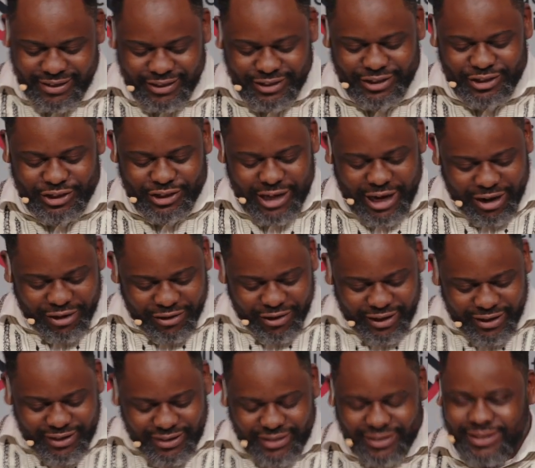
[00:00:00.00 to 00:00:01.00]

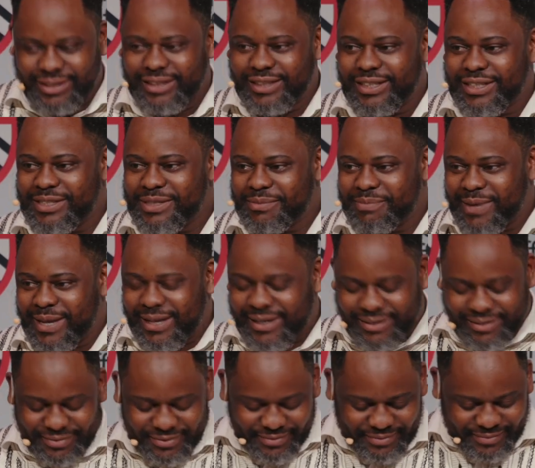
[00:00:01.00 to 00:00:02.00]
Sharon, Elizabeth,
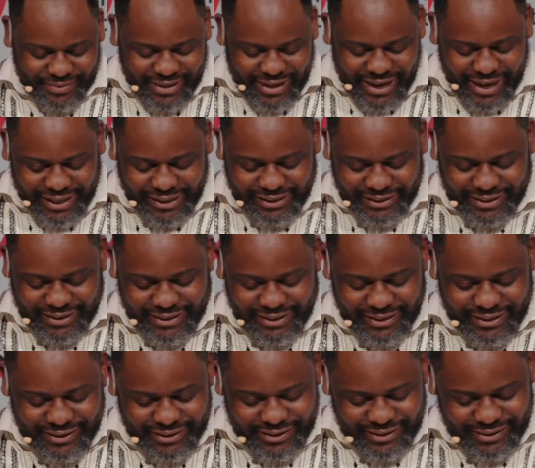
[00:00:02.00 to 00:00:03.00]

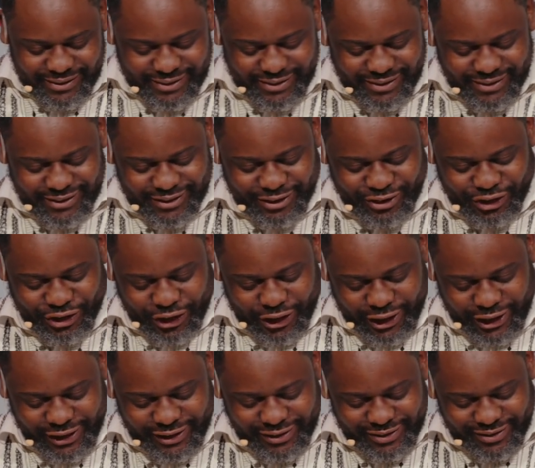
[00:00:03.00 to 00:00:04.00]
Allison,
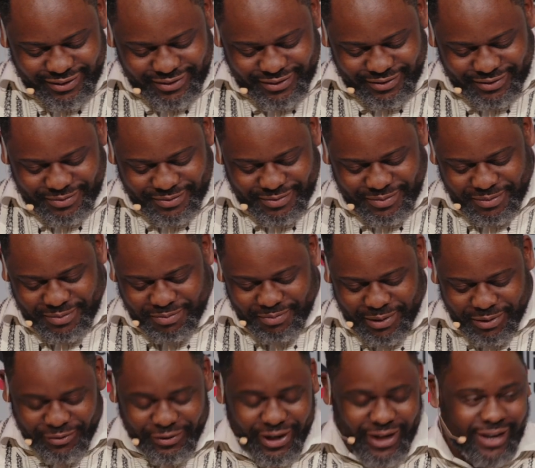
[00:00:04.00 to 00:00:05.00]
Jane,
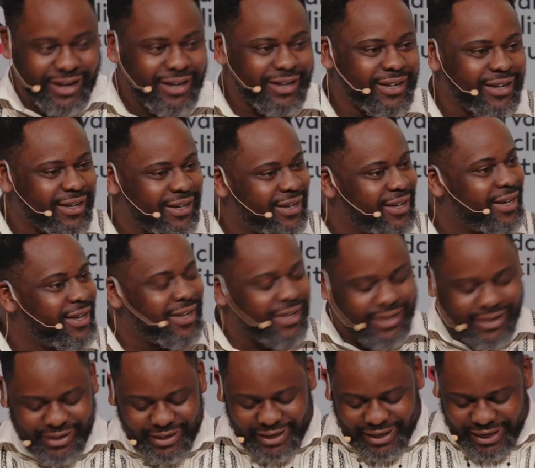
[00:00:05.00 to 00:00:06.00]
Maria,
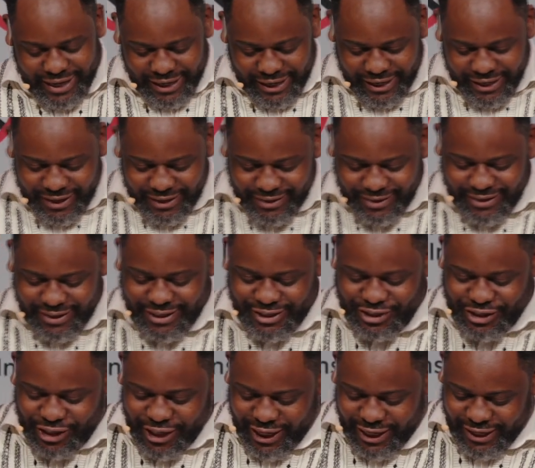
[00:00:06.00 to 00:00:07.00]
Kayla,
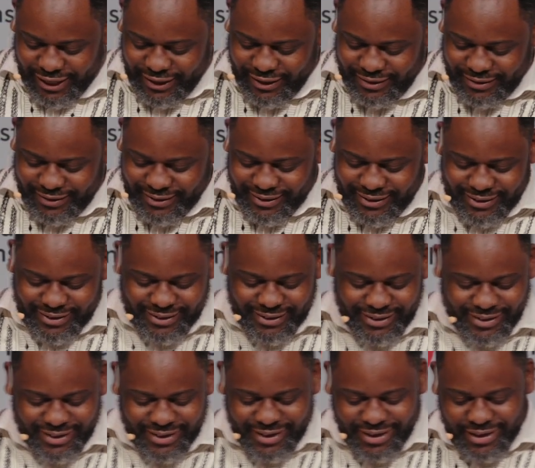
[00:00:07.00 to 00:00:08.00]
and Jay.
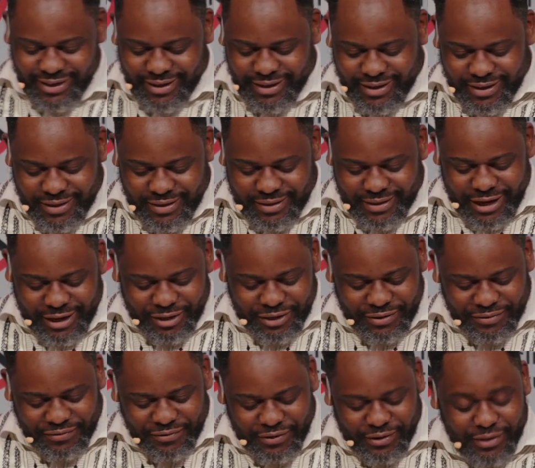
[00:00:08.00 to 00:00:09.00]
Thank
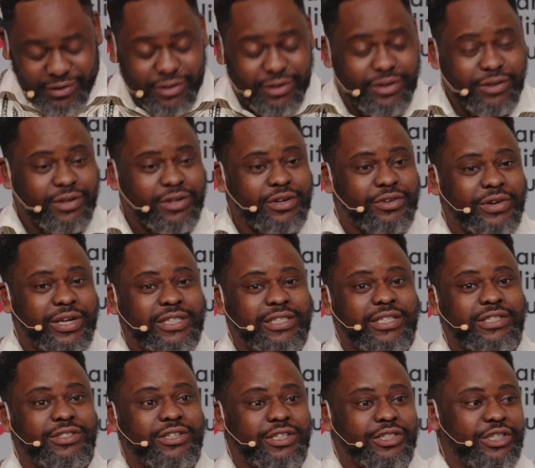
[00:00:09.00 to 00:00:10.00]
you for
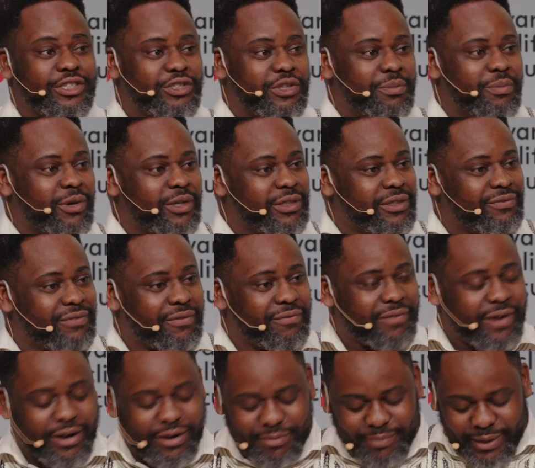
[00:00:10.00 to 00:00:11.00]
creating such a supportive
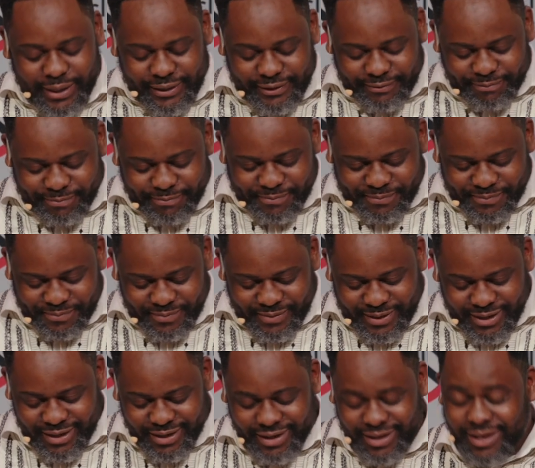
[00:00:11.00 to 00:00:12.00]
environment.
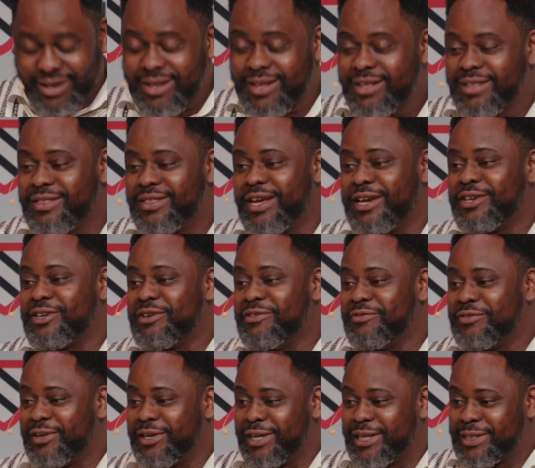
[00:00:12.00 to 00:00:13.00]
Thank you
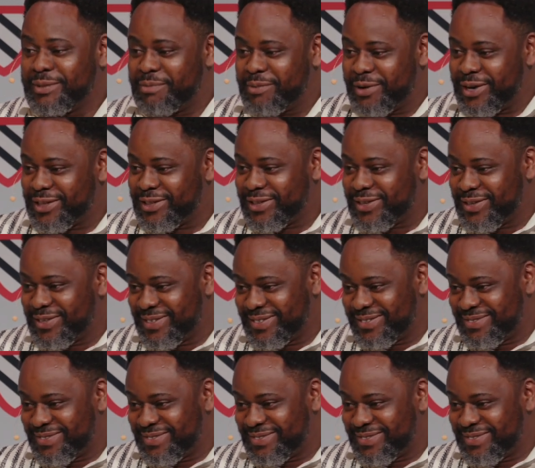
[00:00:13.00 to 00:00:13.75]
for Nespresso.